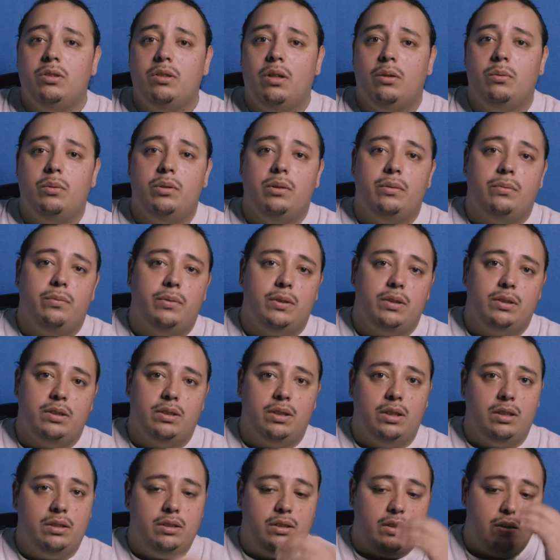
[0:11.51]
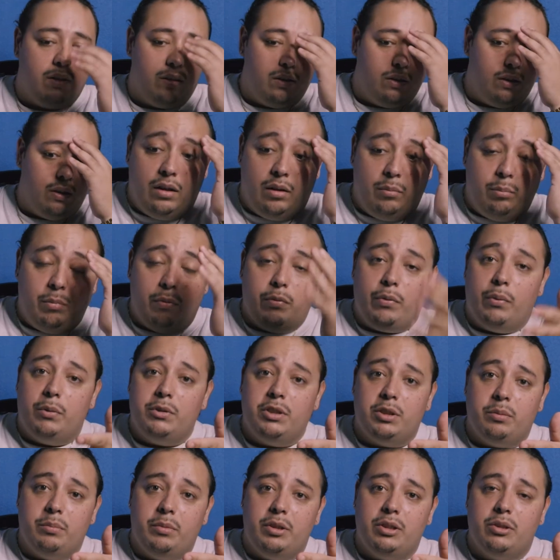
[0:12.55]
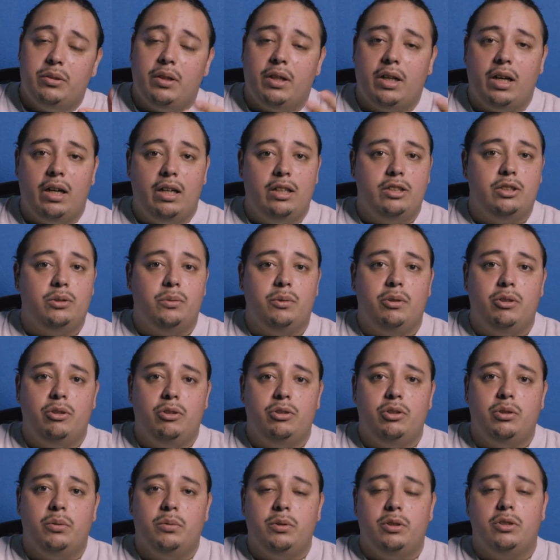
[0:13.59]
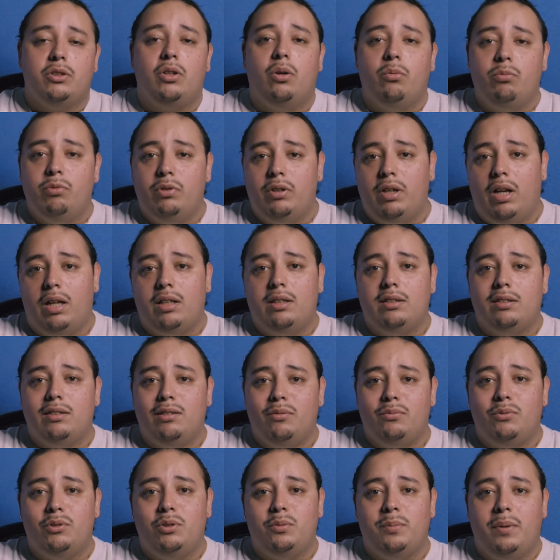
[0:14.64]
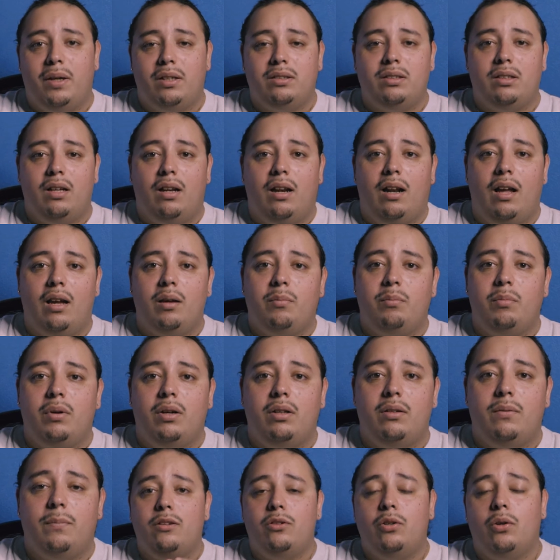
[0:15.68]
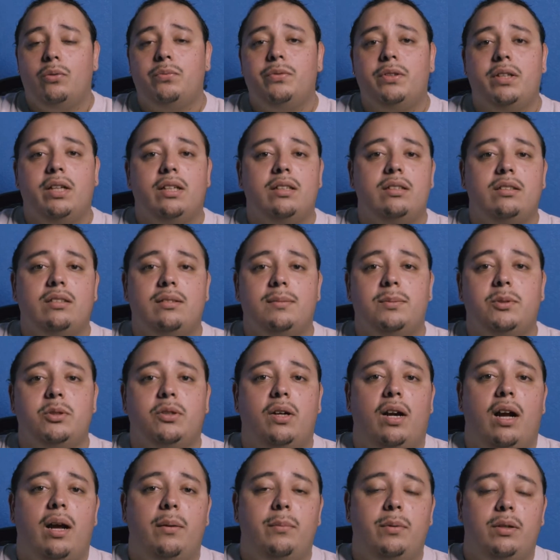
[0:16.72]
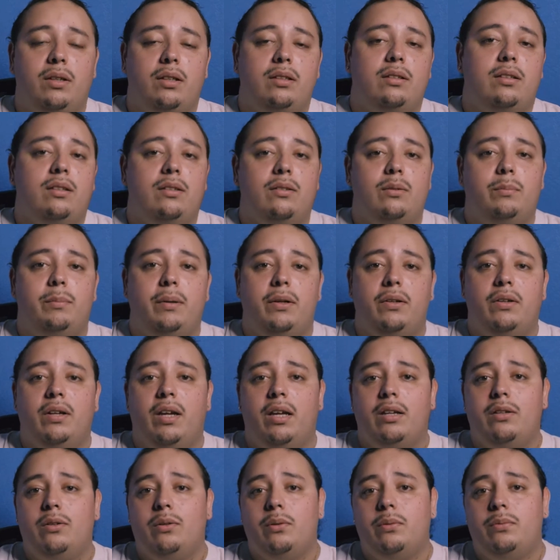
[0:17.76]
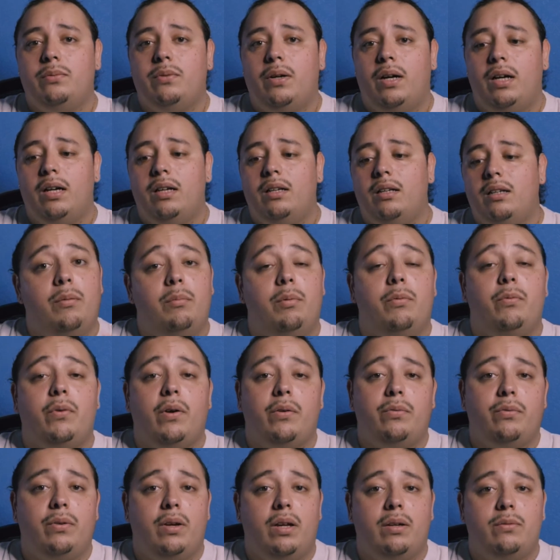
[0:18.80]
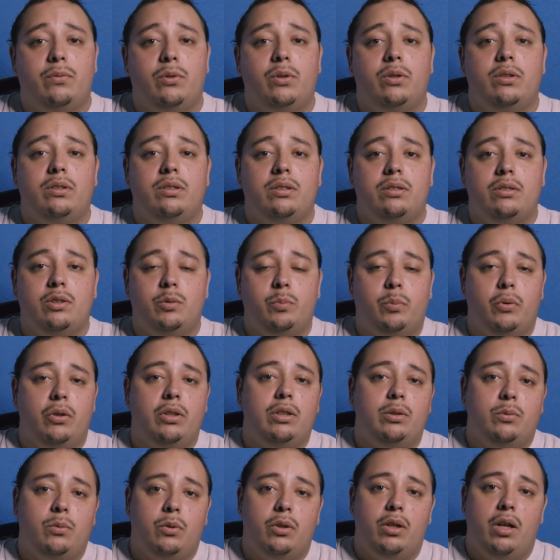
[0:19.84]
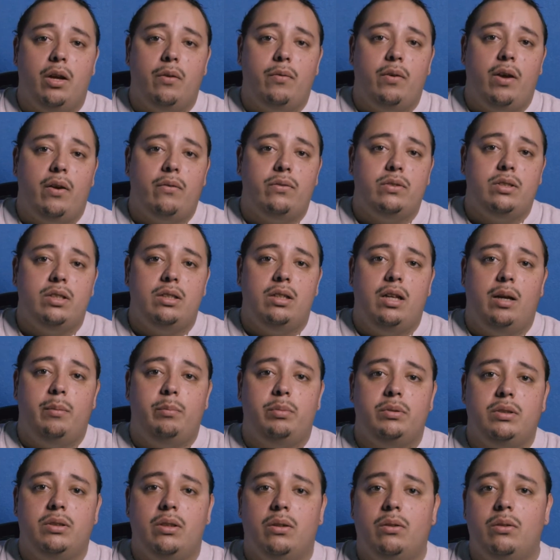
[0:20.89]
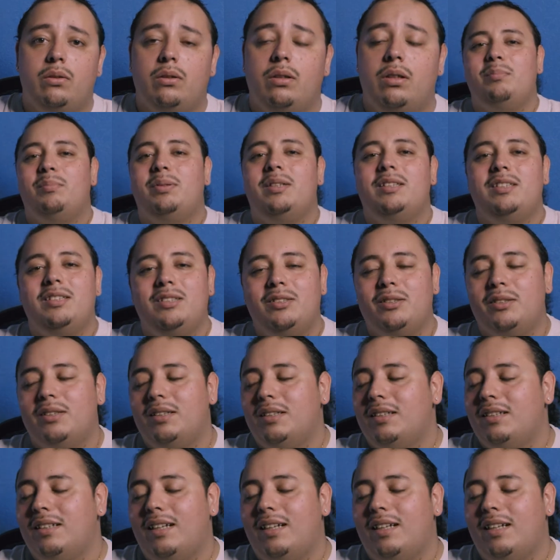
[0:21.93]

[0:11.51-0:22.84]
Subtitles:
done with the first season. Before we jump into it, I gotta hit you with the usual, which is hopefully you like this enough to smash that like button. Don't forget to subscribe and hit the little bell to get notified. Before I forget, of course, spoiler warning if you haven't seen the episode. Prince Doran.